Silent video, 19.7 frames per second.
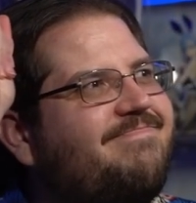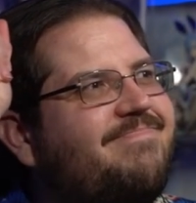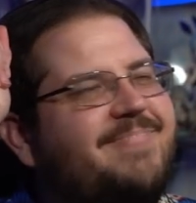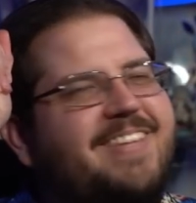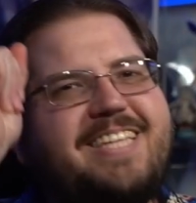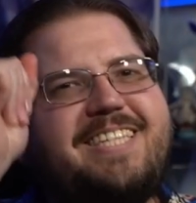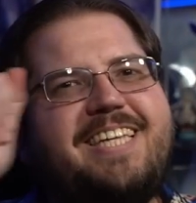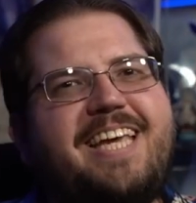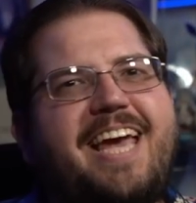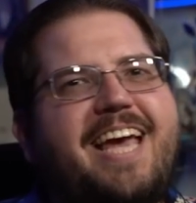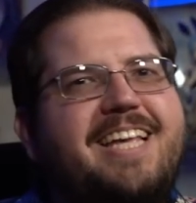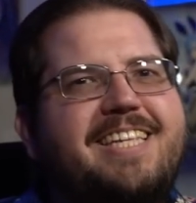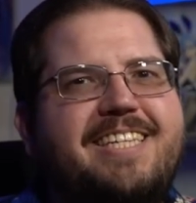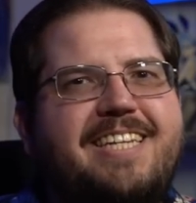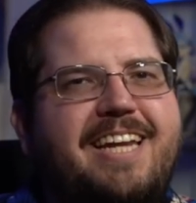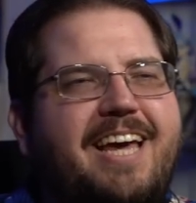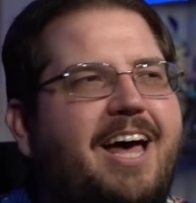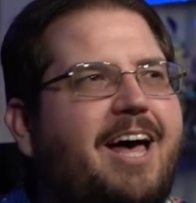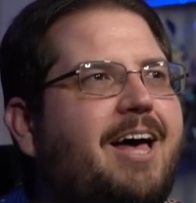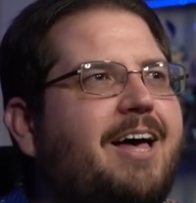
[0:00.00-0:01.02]
This
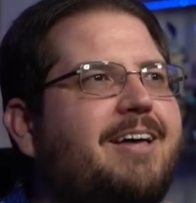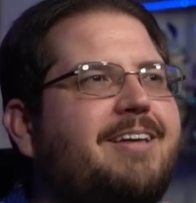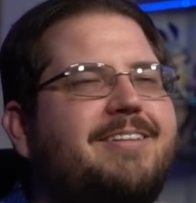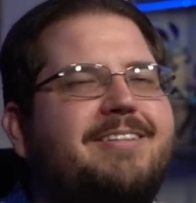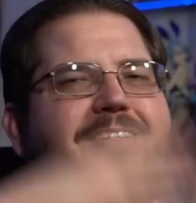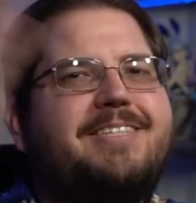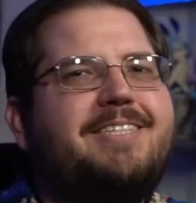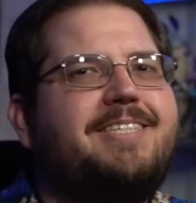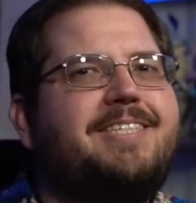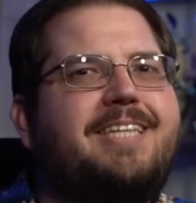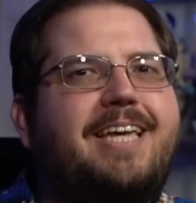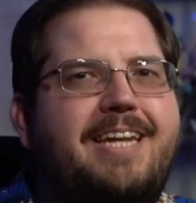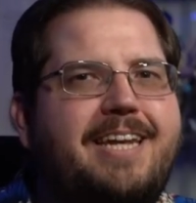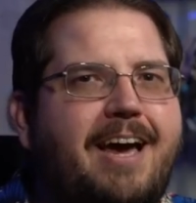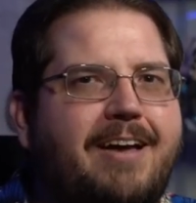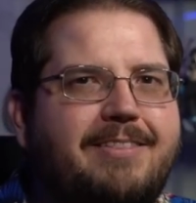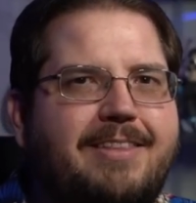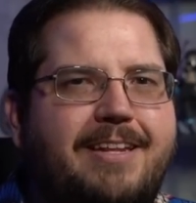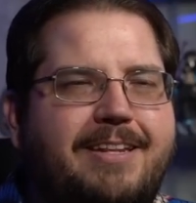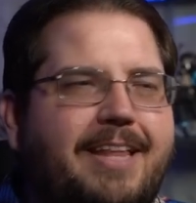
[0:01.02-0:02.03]
isn't a send
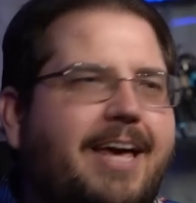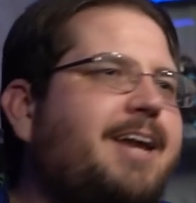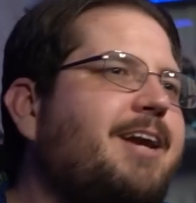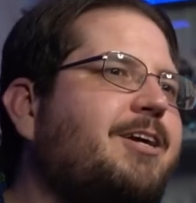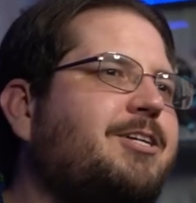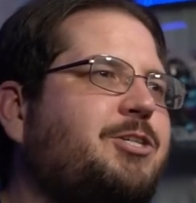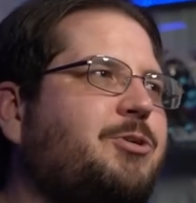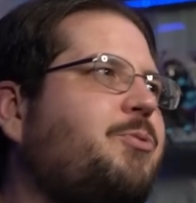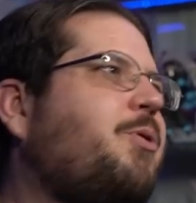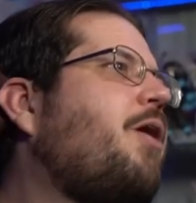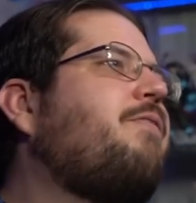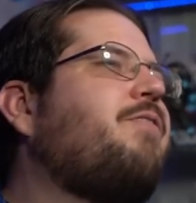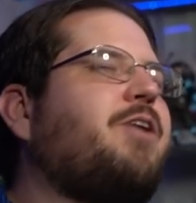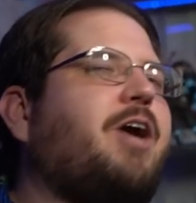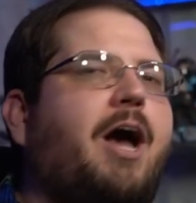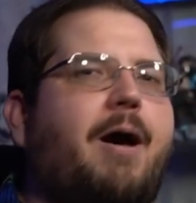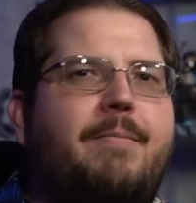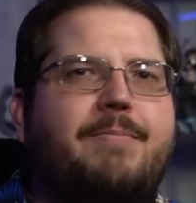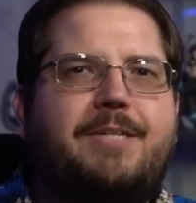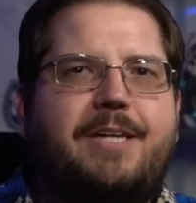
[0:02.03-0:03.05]
out the letter to whoever
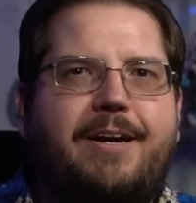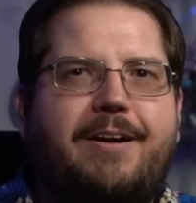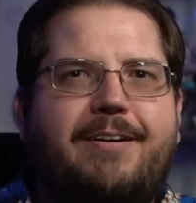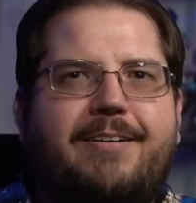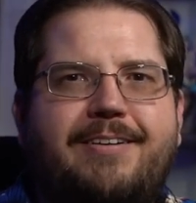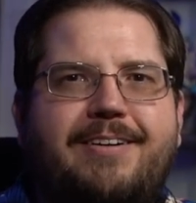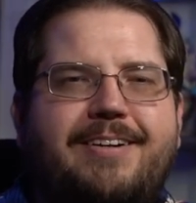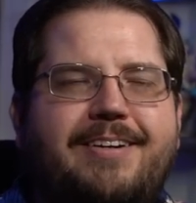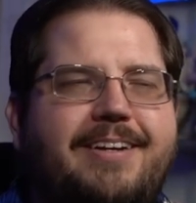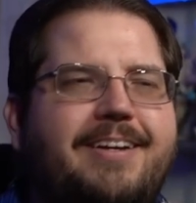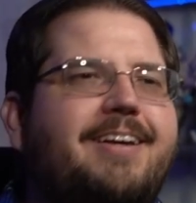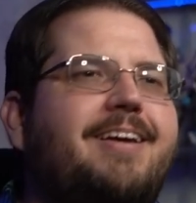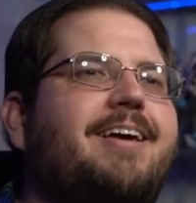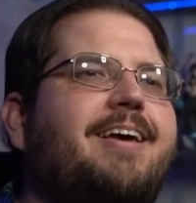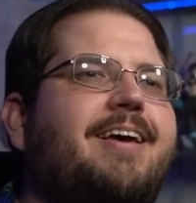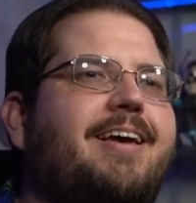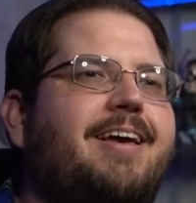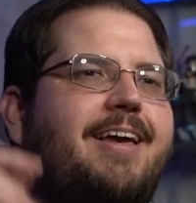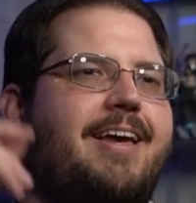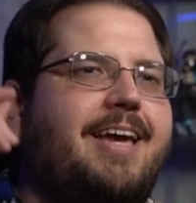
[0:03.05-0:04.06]
comes here.
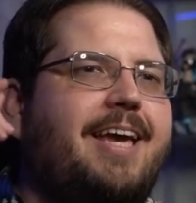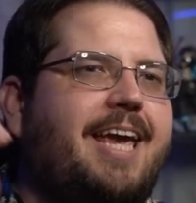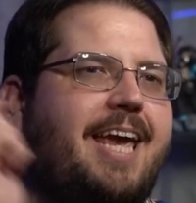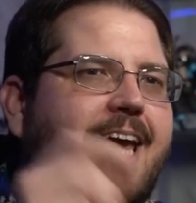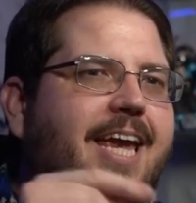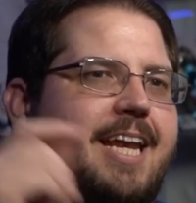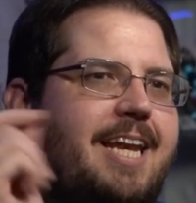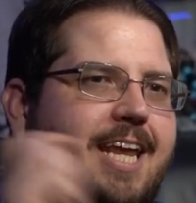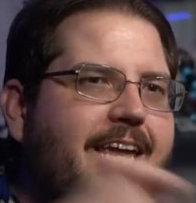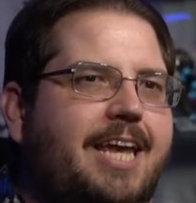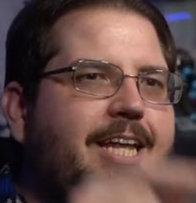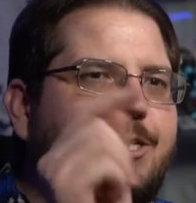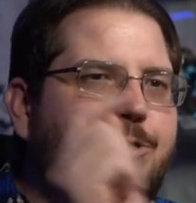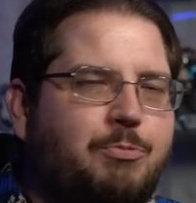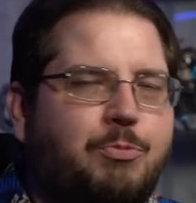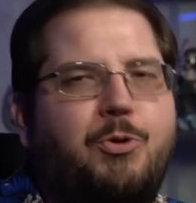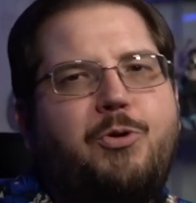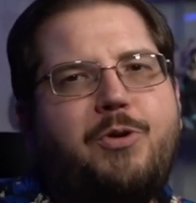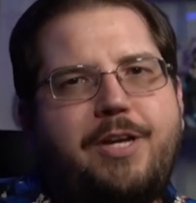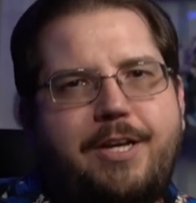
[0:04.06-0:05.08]
He needs
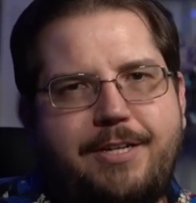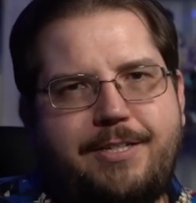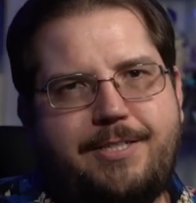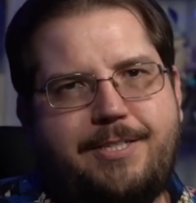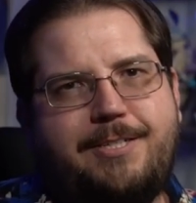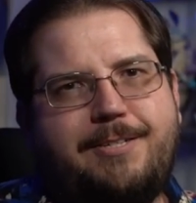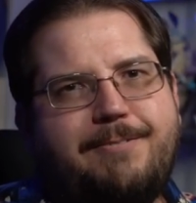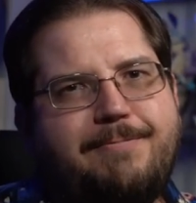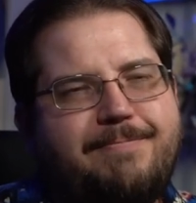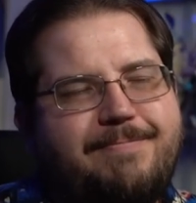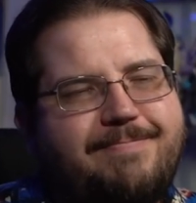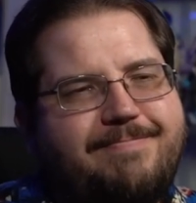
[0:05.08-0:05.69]
Rudius.